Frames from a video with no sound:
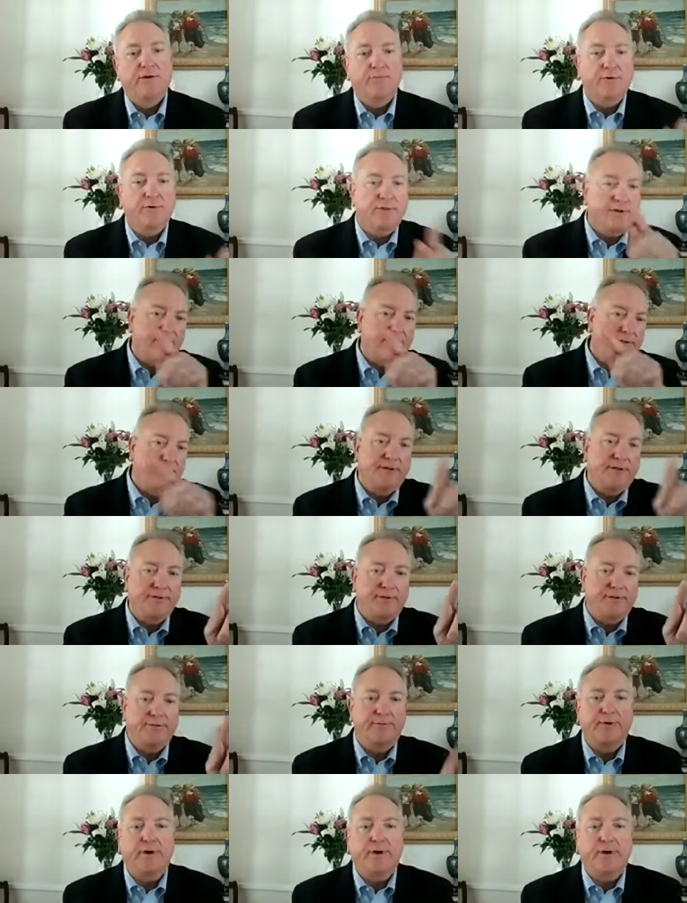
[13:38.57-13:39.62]
with
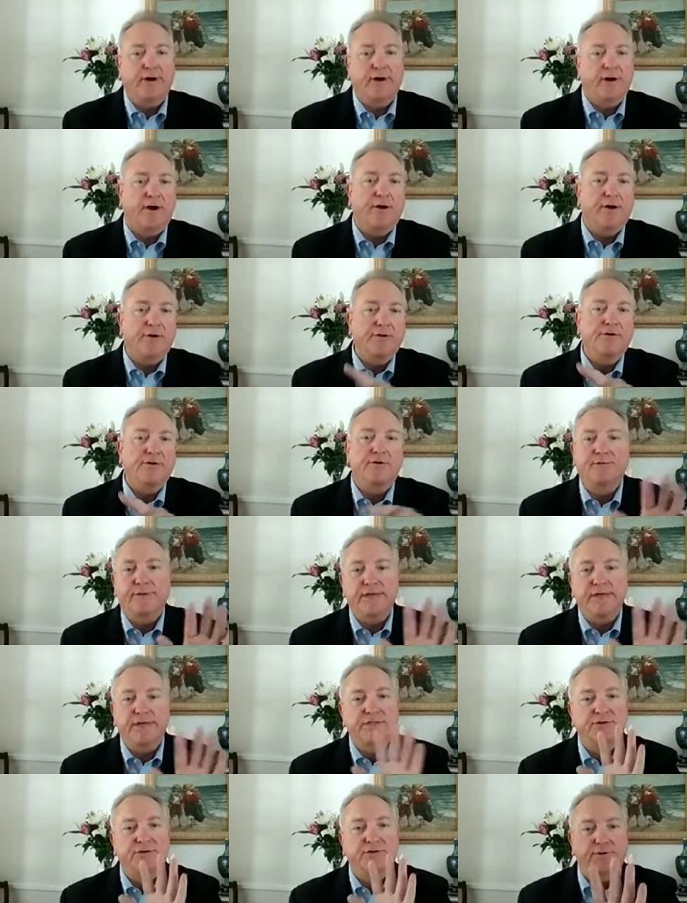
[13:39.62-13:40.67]
another uh, article
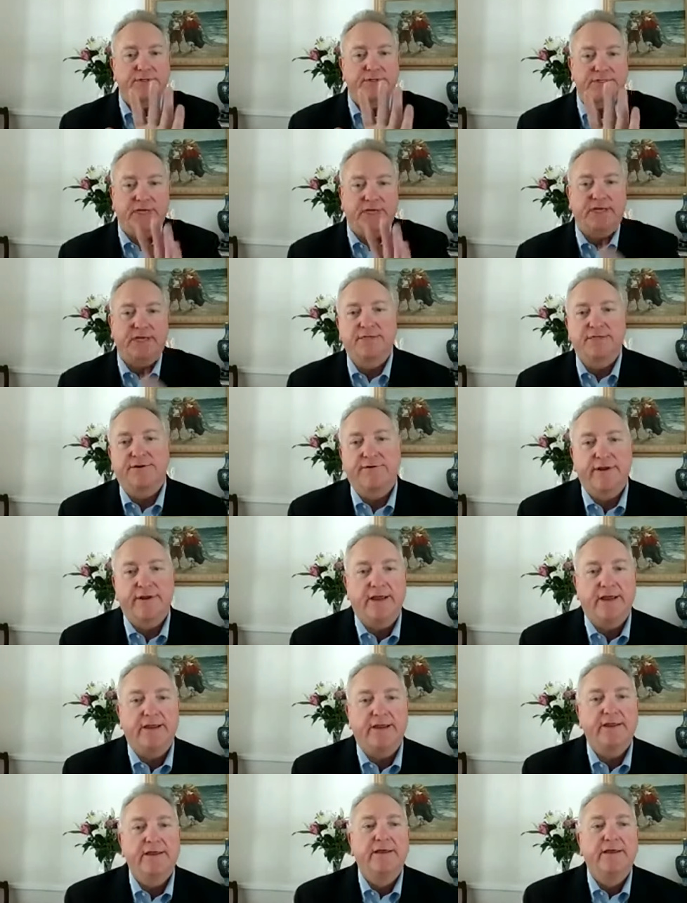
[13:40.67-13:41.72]
next to it the size of your
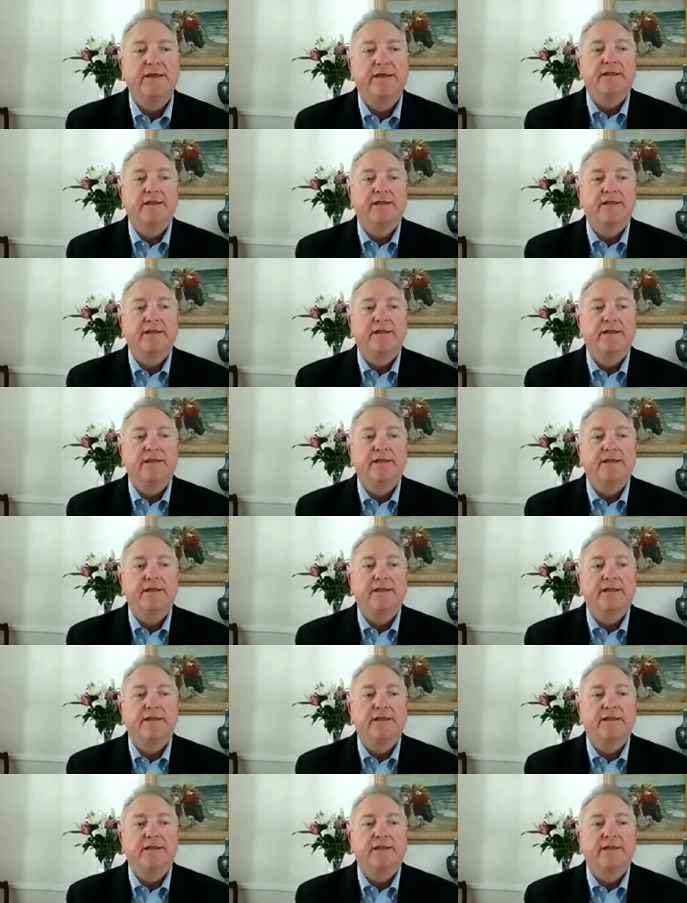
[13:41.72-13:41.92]
hand,